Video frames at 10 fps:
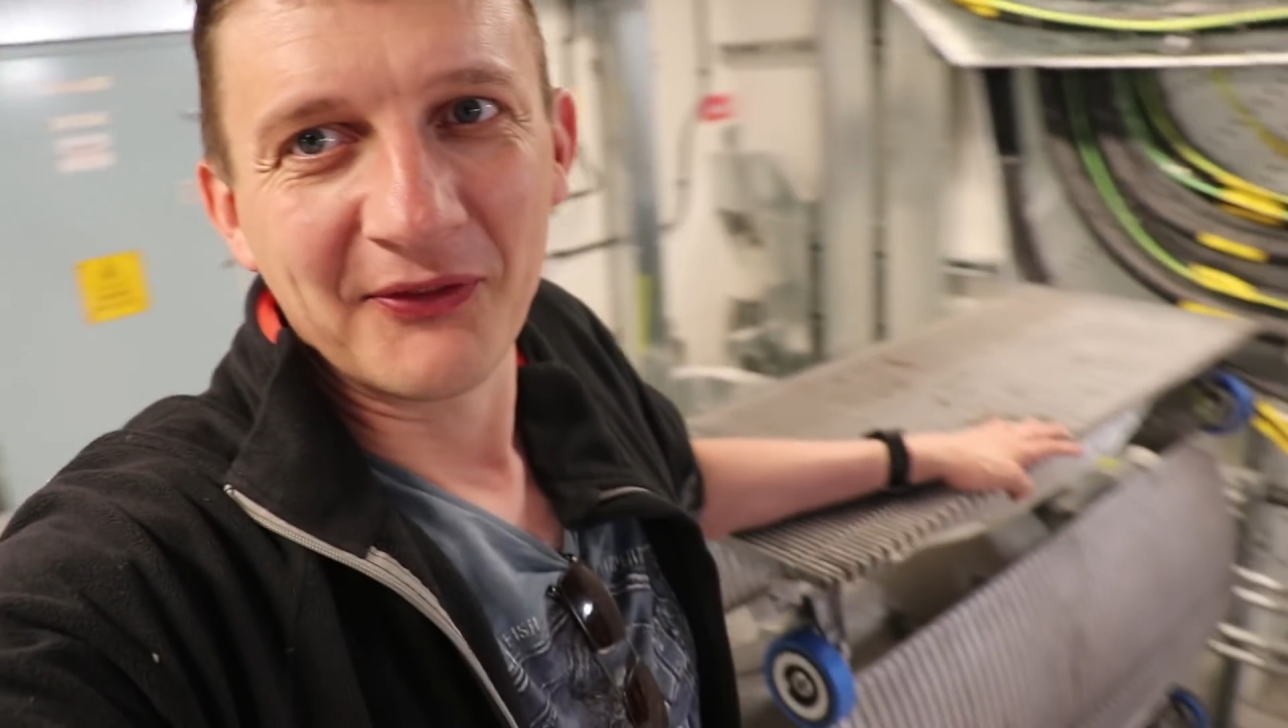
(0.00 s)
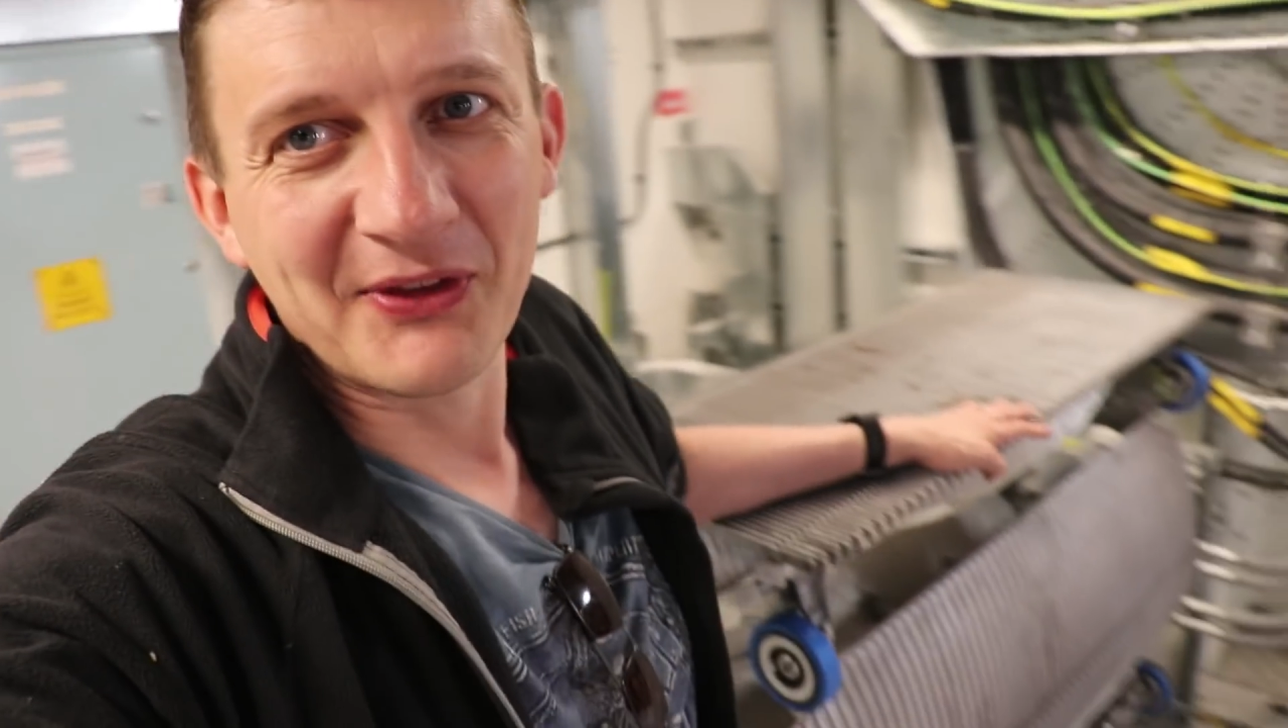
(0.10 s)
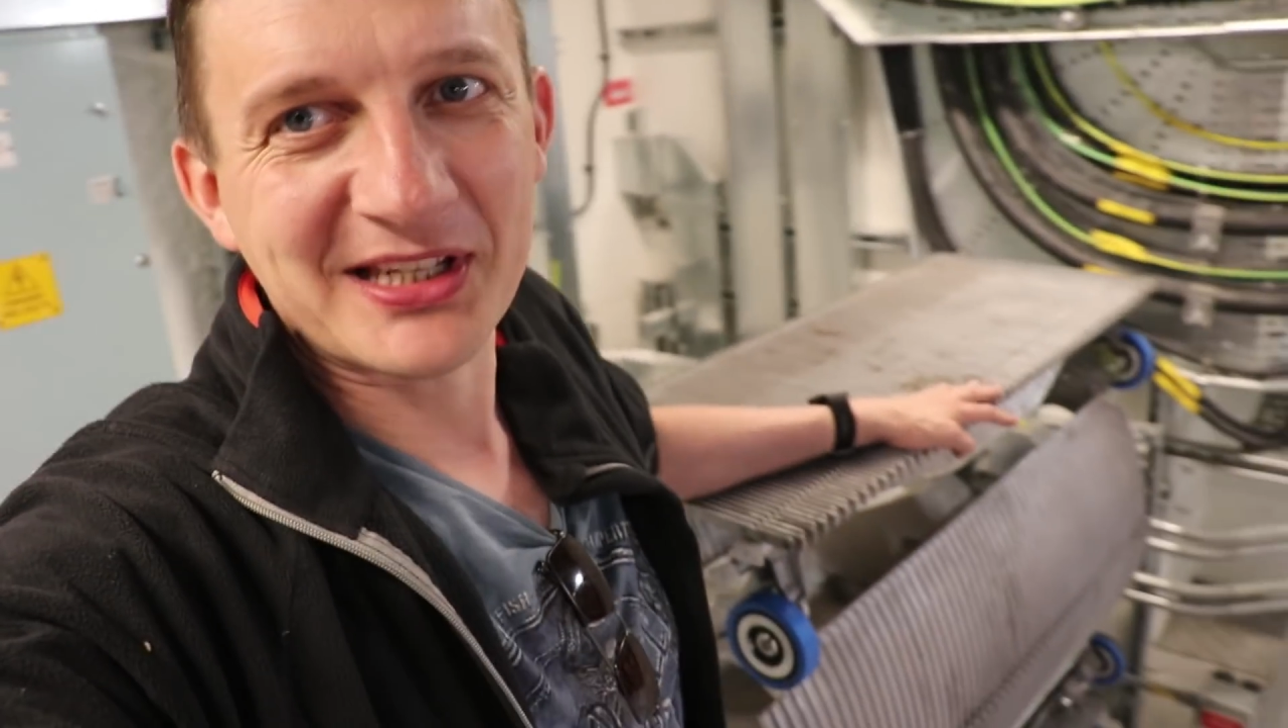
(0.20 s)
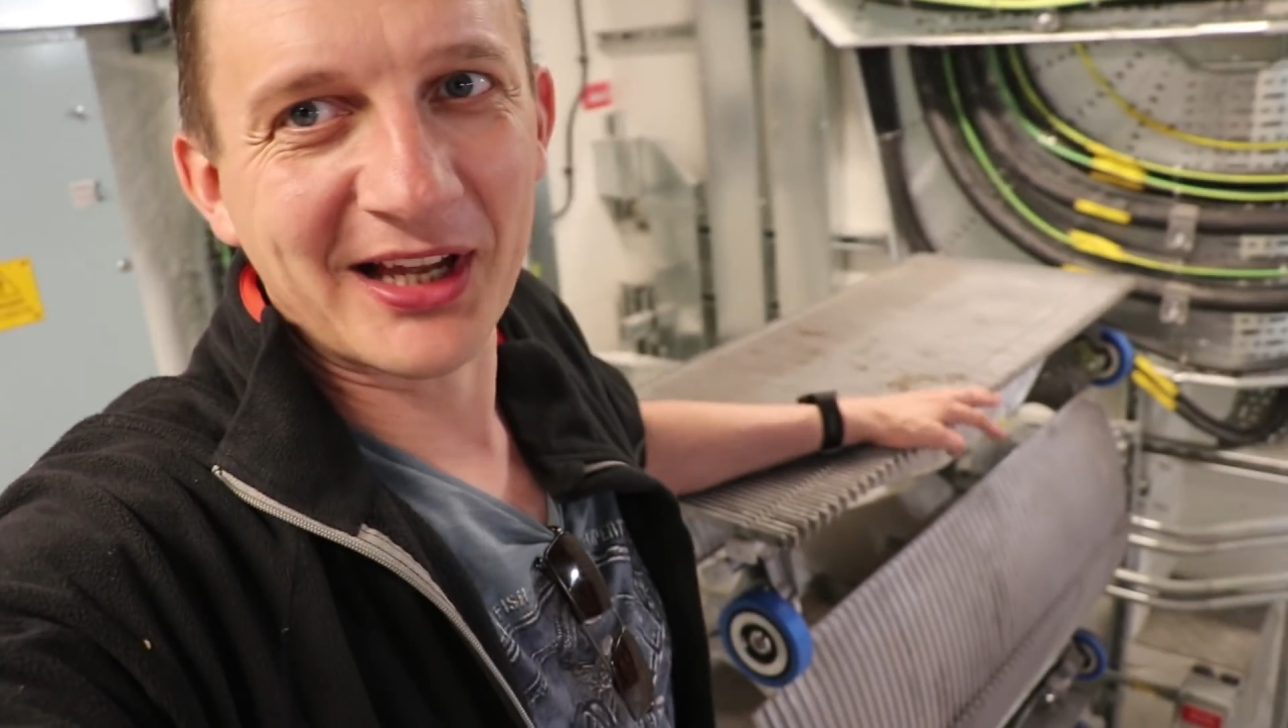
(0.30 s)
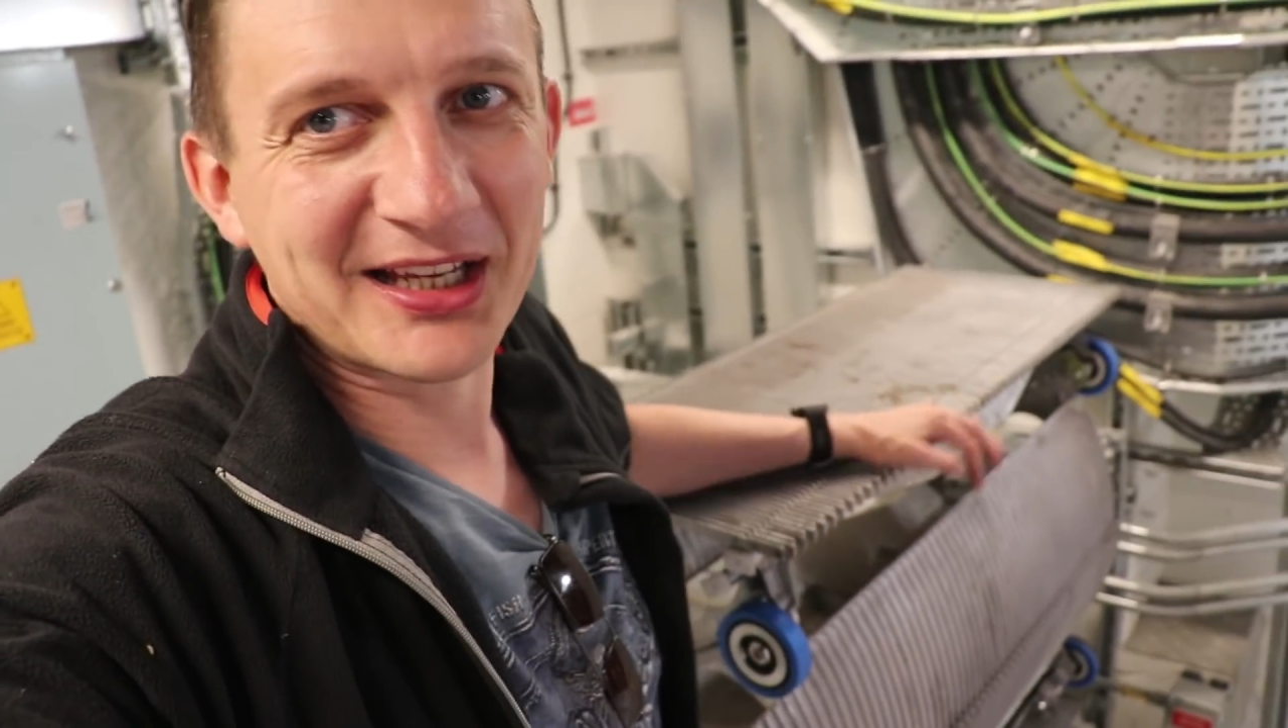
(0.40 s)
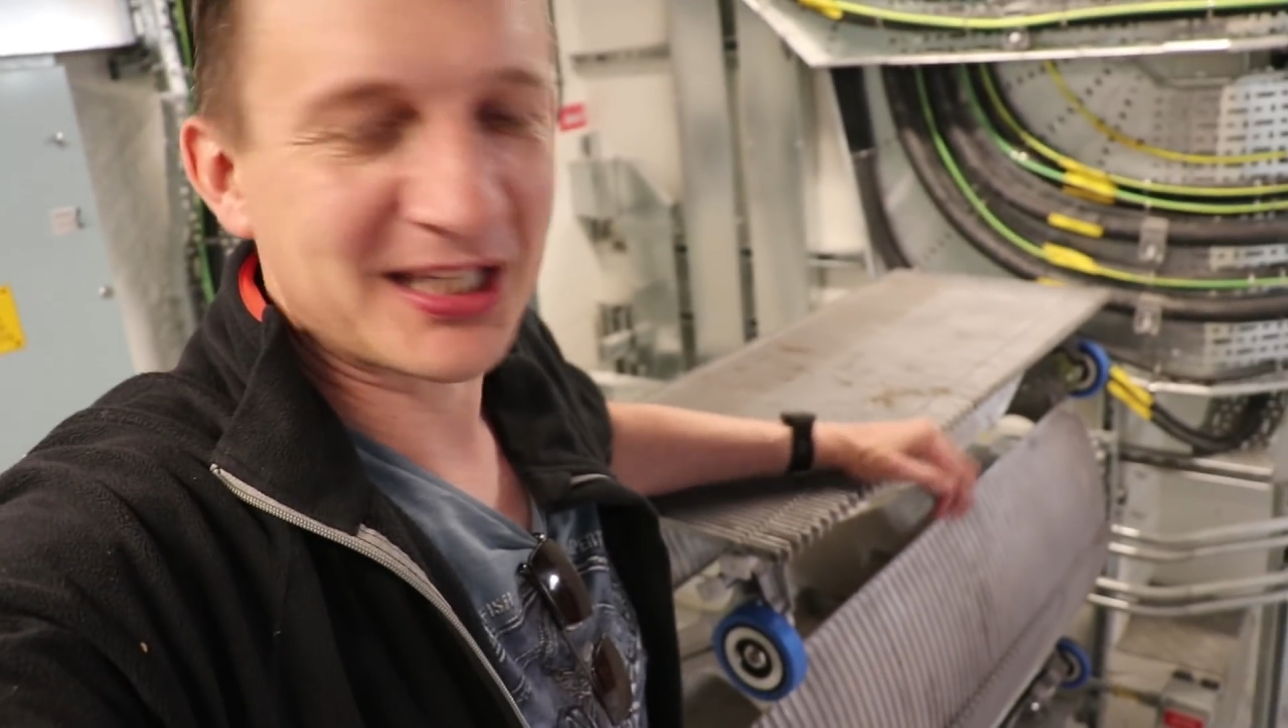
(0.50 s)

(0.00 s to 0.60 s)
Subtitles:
There's like a